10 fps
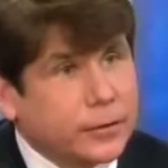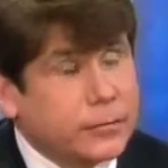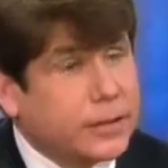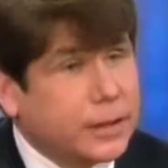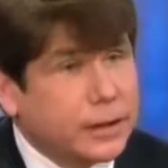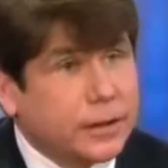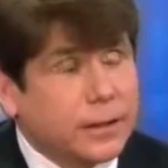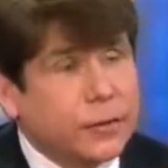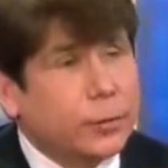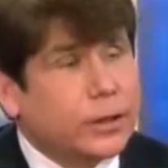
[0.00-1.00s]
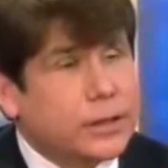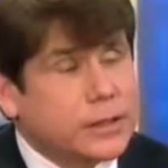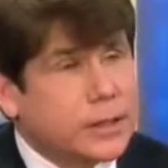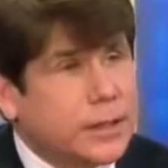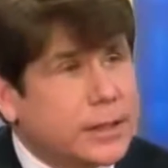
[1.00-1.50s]
the media and everyone
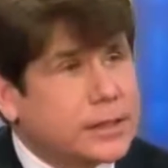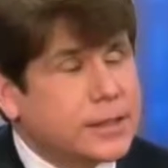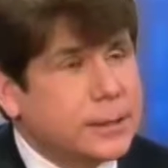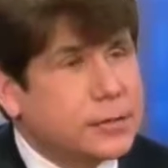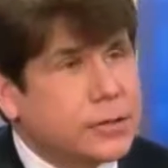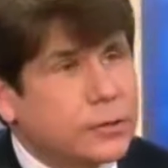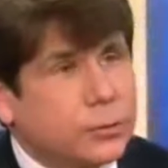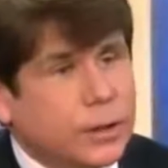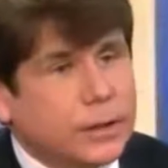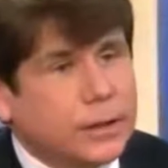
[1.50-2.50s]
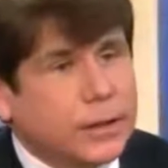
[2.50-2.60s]
else seems to